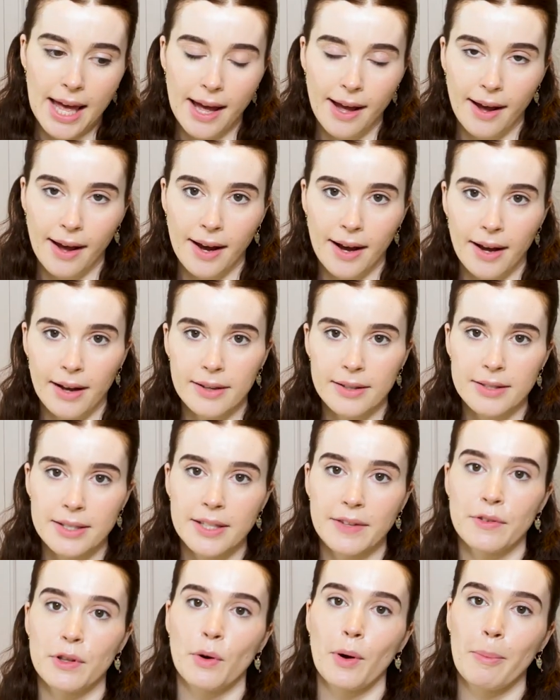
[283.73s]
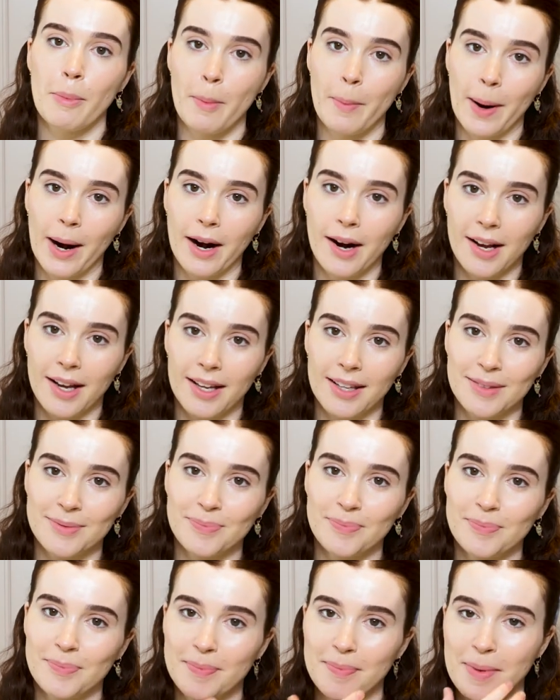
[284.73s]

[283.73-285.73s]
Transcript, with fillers: and even though I'm American,